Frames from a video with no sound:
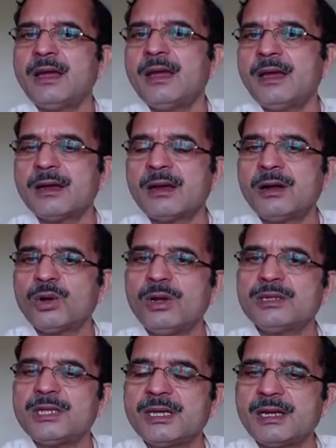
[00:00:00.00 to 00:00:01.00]
control
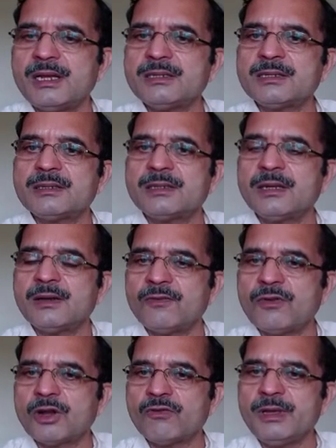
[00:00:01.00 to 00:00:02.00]
signals
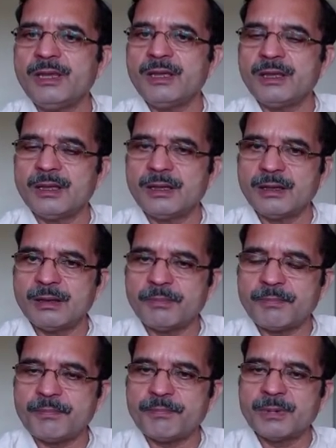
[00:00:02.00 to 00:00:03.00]
what we
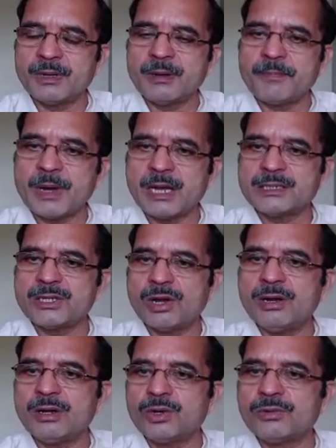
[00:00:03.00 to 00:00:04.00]
pass
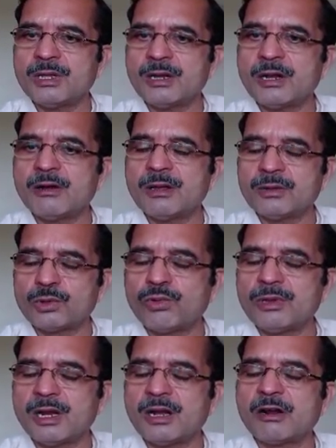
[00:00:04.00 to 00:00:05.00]
on to the through the
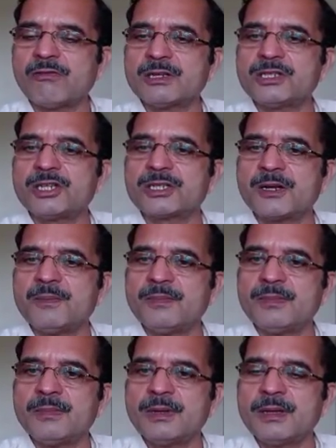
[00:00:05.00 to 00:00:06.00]
nervous system
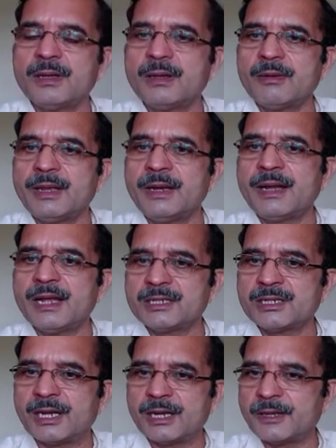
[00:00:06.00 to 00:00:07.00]

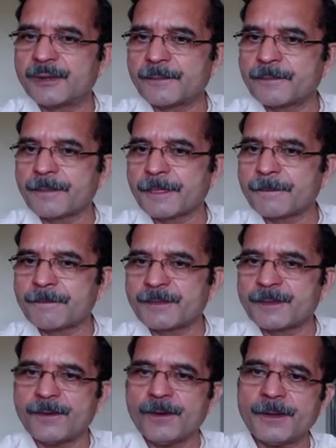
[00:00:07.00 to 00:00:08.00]
intentionally.
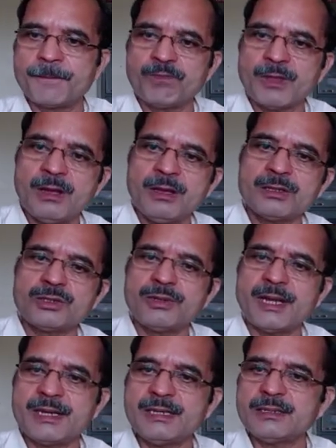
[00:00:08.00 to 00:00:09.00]
Okay, so that
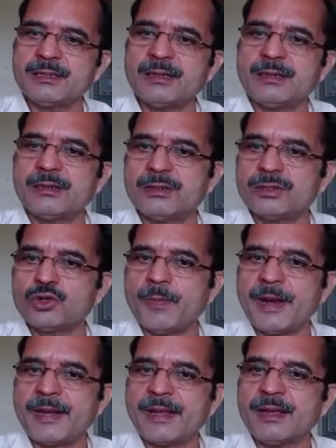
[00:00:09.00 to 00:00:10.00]
is
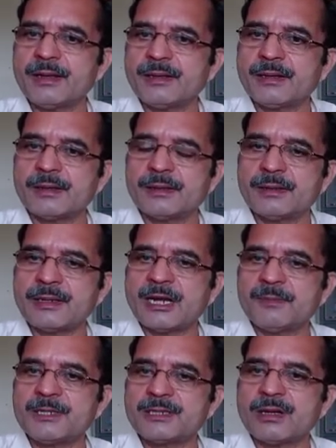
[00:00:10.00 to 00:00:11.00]
somatic,
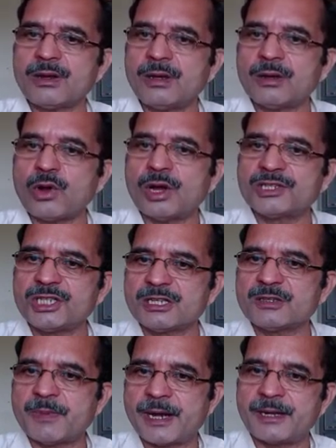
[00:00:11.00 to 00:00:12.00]
that means the
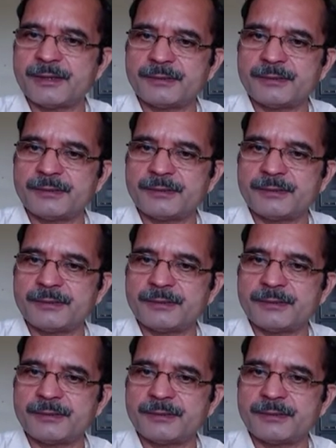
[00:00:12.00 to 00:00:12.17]
conscious mind.